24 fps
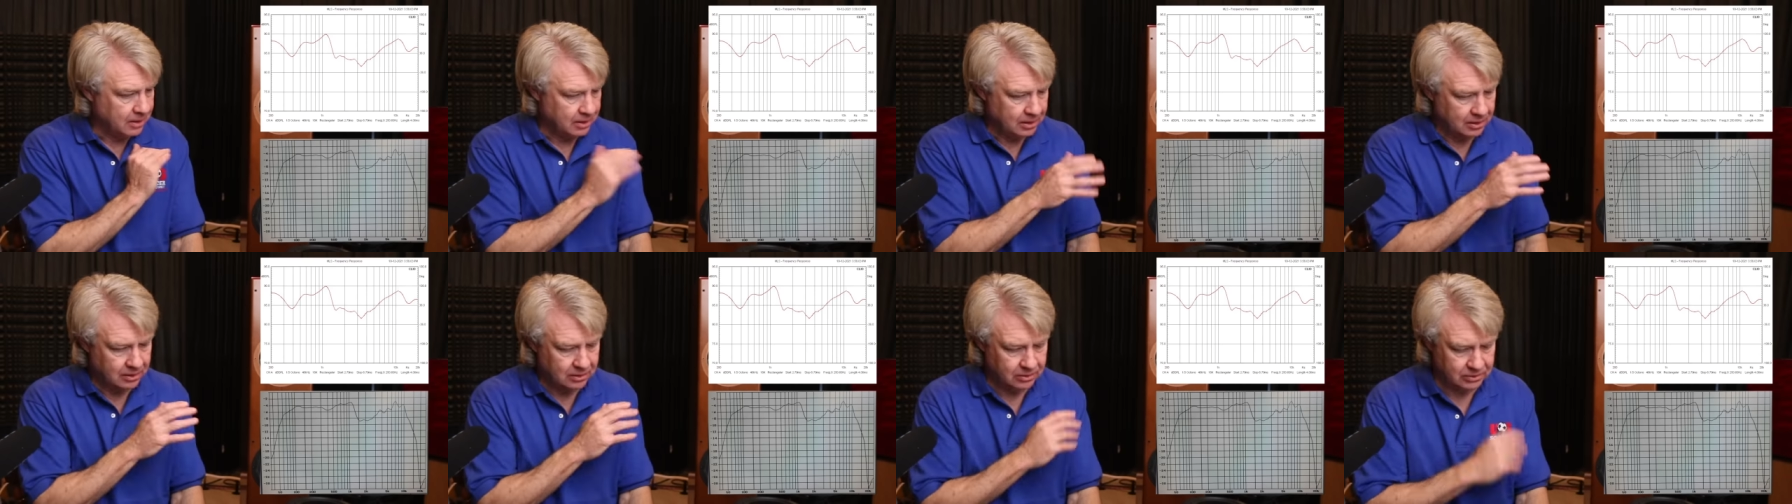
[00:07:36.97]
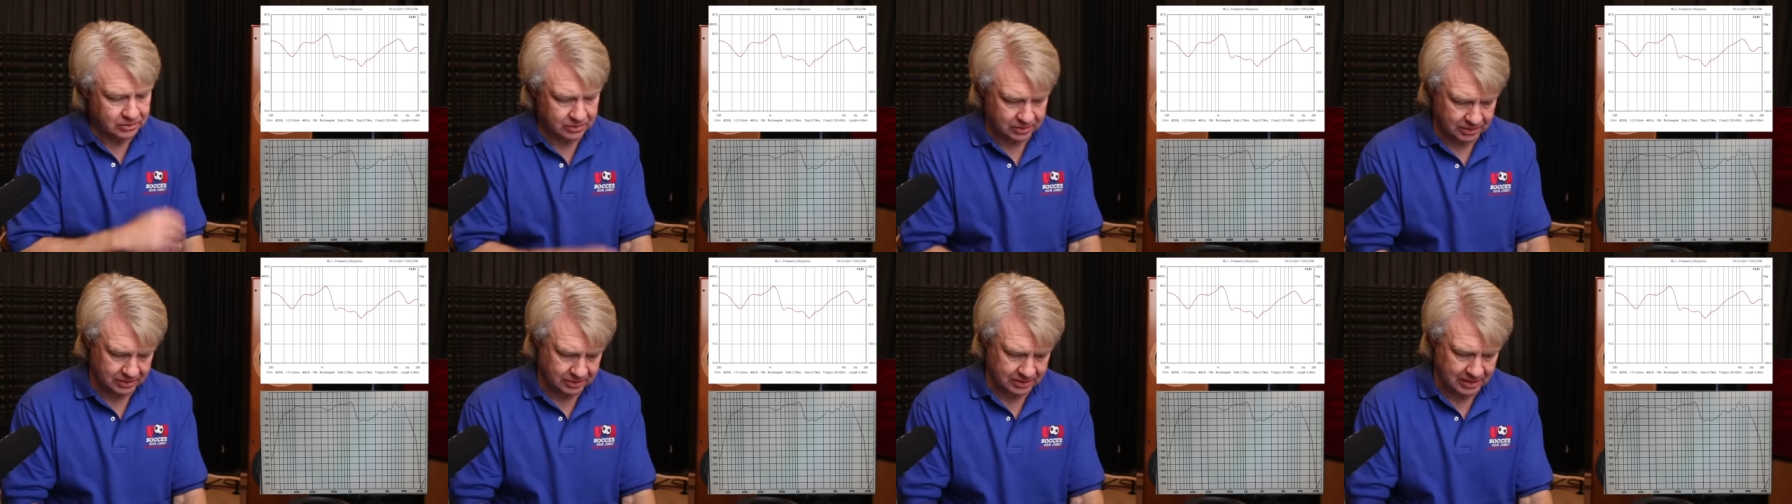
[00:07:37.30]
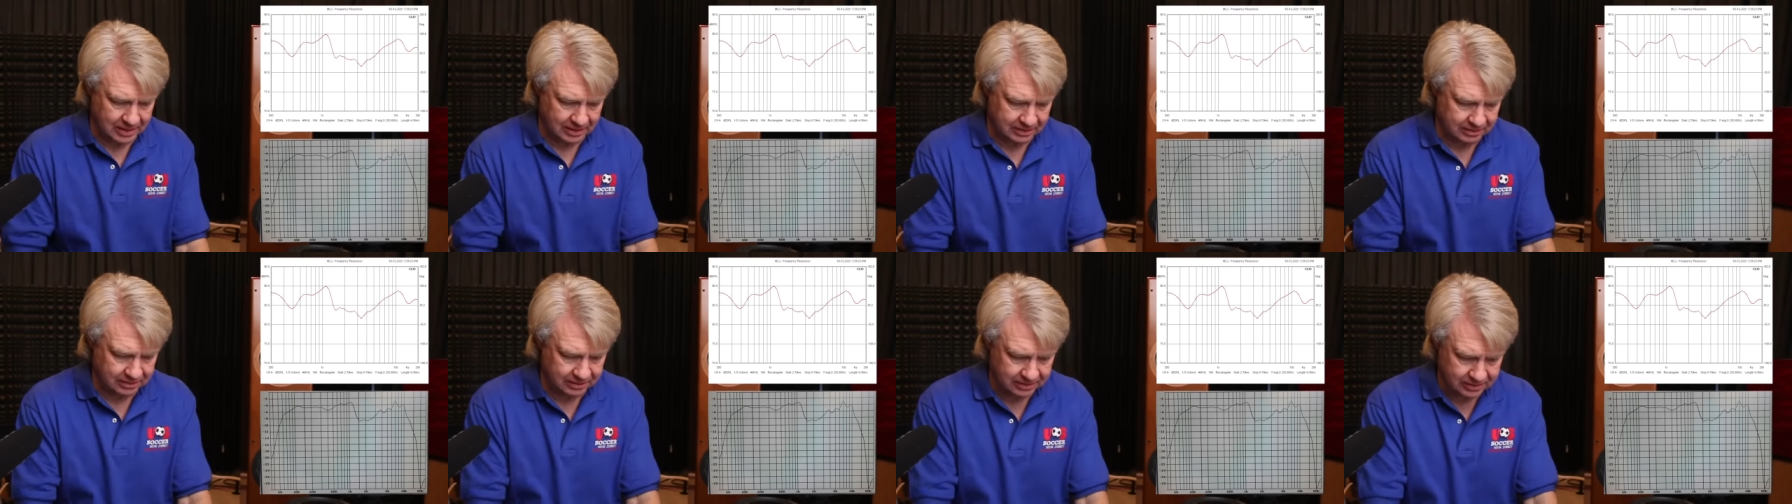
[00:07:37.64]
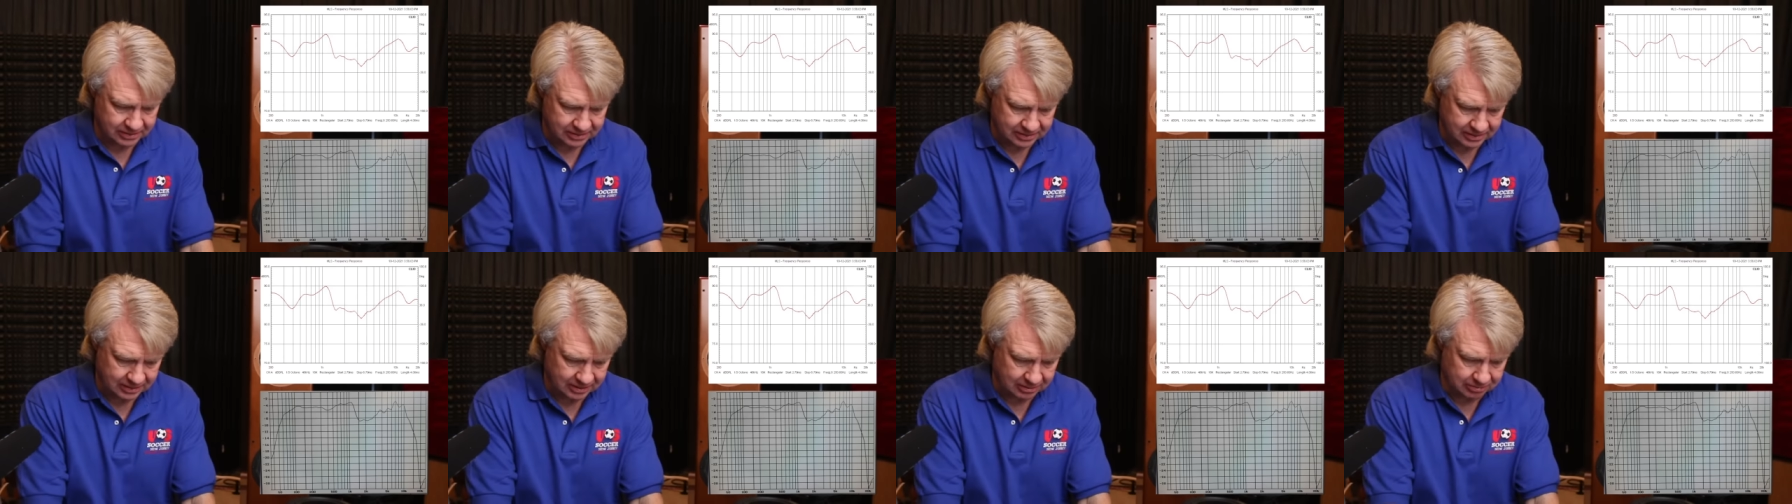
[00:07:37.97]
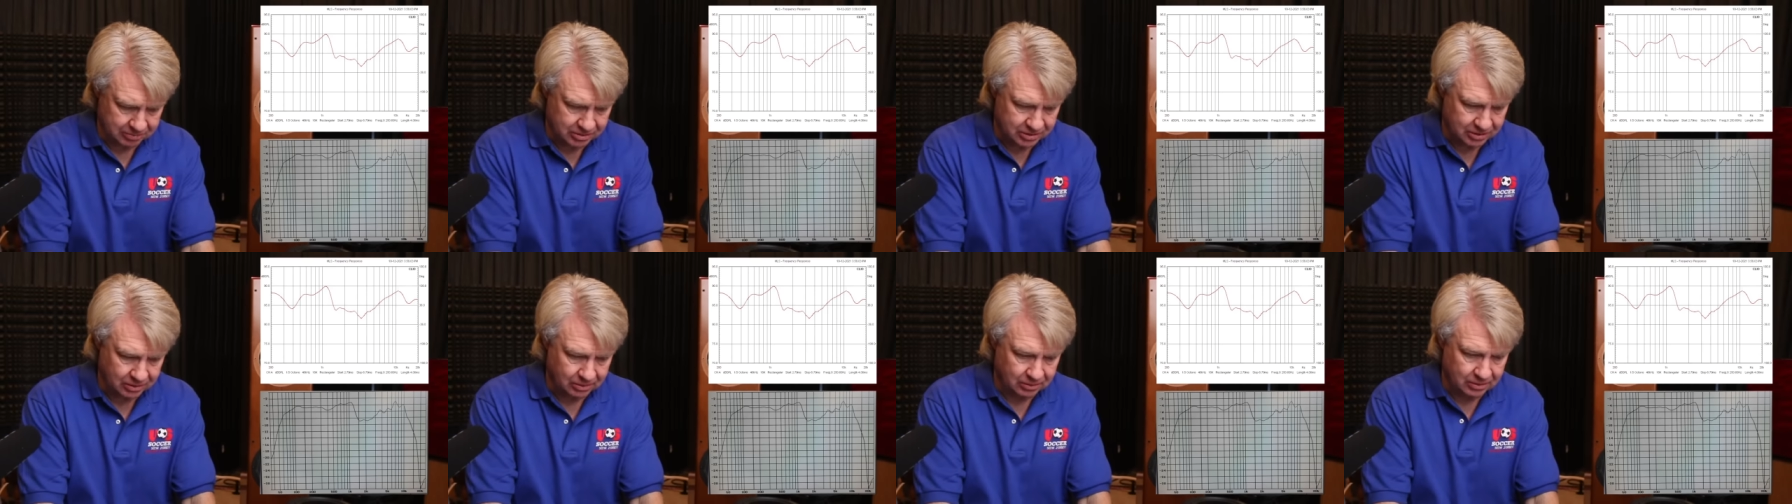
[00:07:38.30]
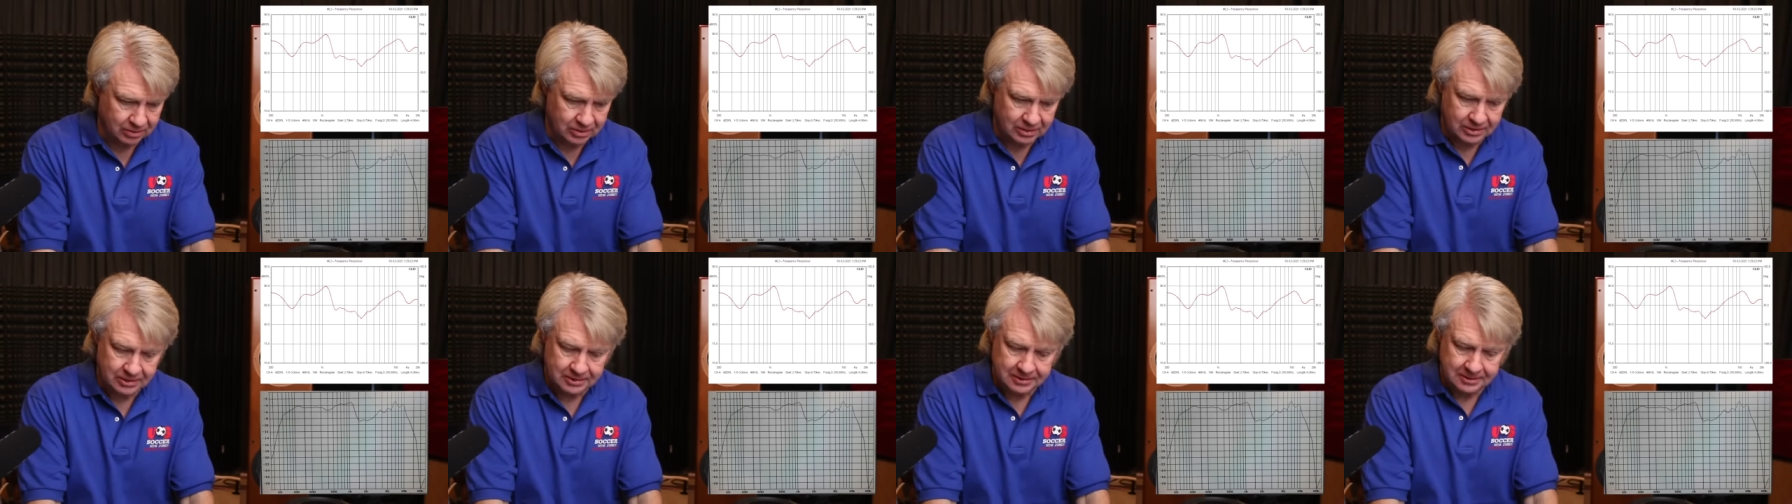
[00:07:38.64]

it looks exactly the same so